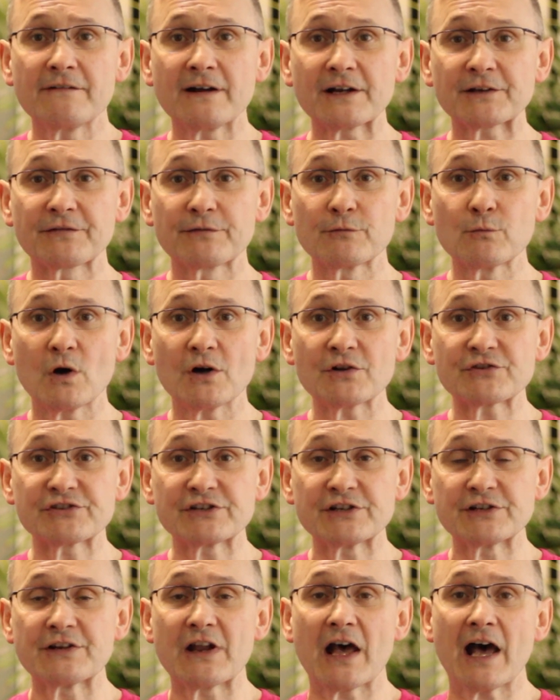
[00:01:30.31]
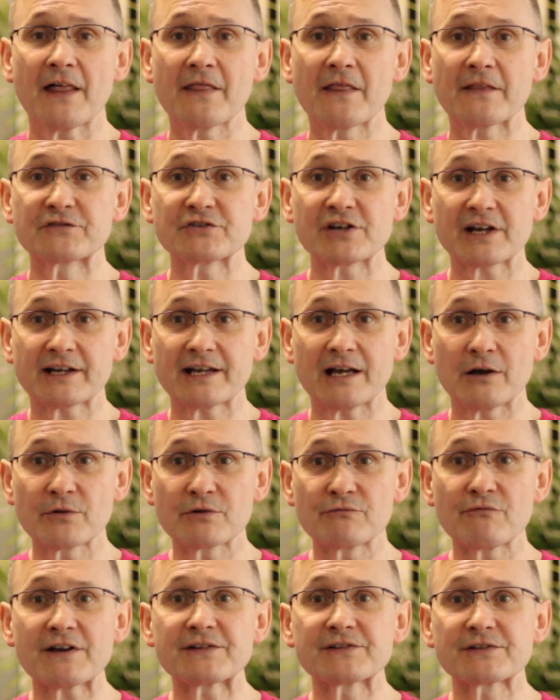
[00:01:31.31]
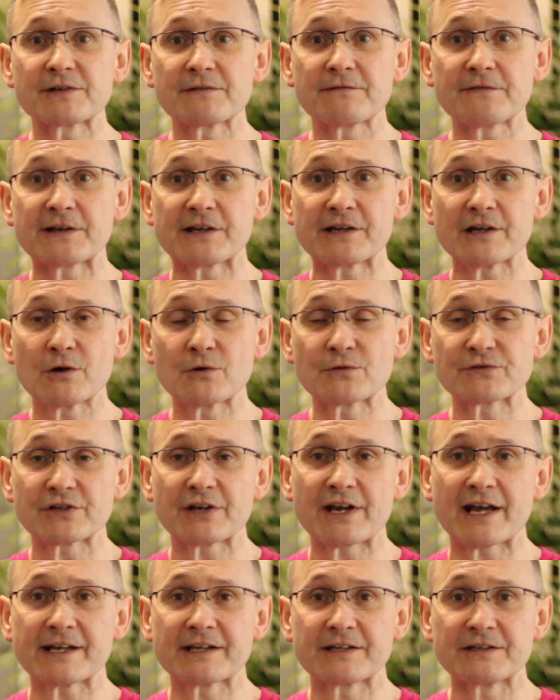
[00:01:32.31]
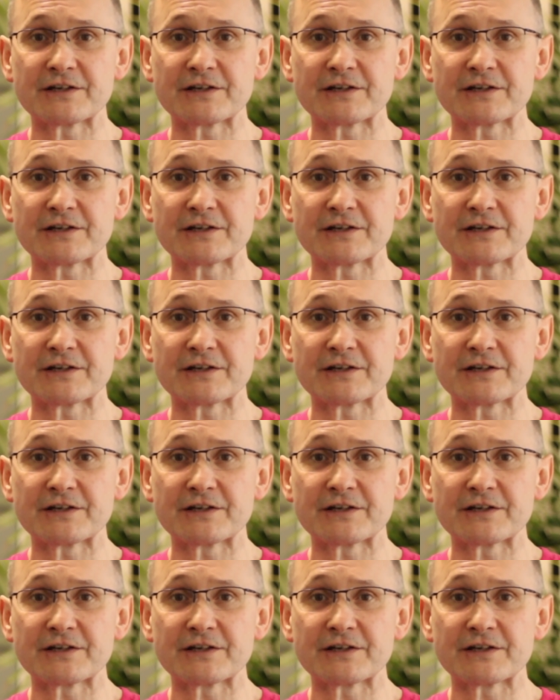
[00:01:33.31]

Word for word: Thanks for watching and check out the rest of the videos on eye